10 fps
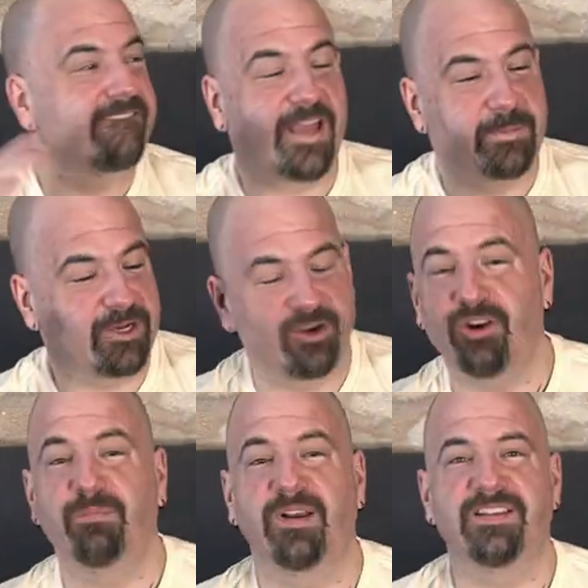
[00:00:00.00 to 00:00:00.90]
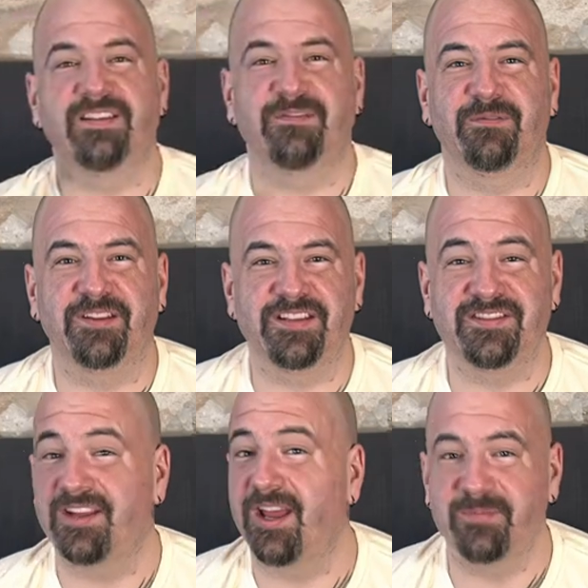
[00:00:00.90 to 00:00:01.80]
I'm gonna hurt myself one of
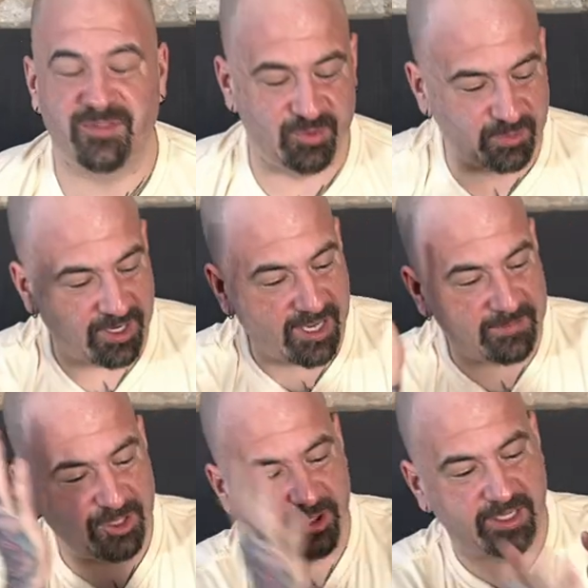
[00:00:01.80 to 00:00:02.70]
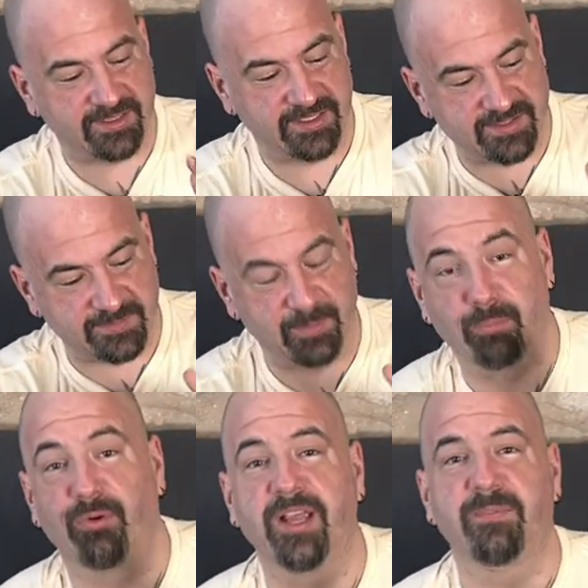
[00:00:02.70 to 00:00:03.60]
these times, super high. I'm gonna go like this. I'm gonna
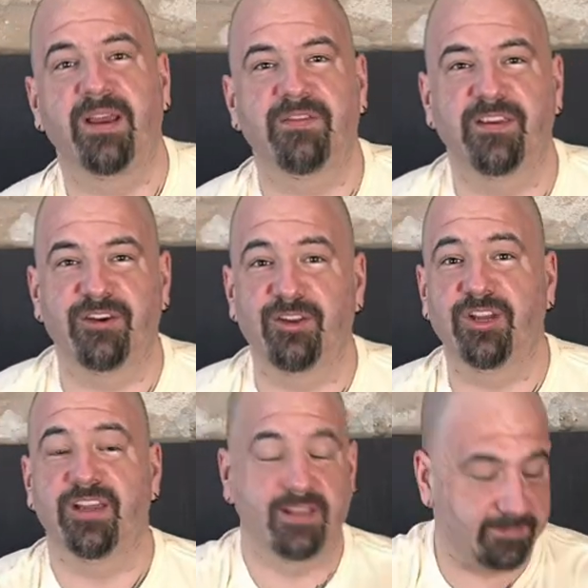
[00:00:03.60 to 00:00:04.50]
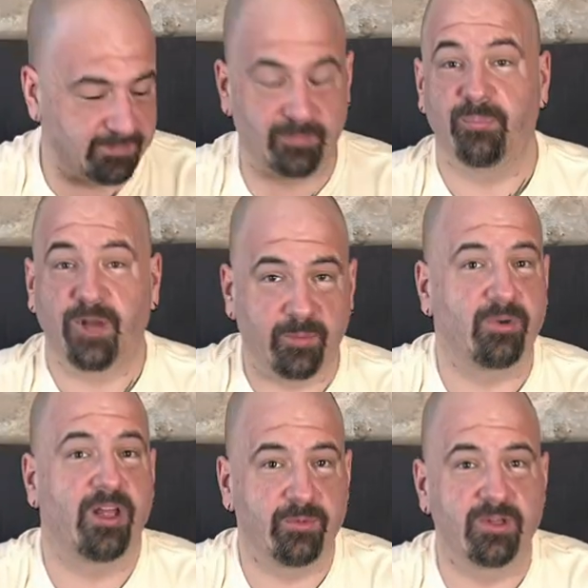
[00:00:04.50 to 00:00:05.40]
break my finger. You guys, I'm gonna, I'll
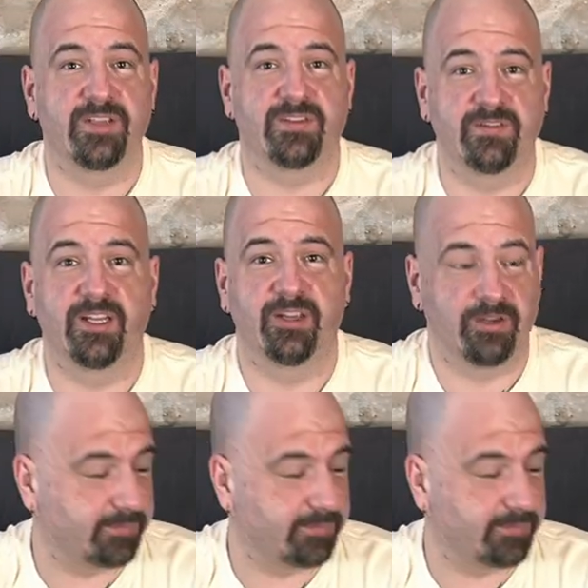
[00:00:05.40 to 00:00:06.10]
probably release the video.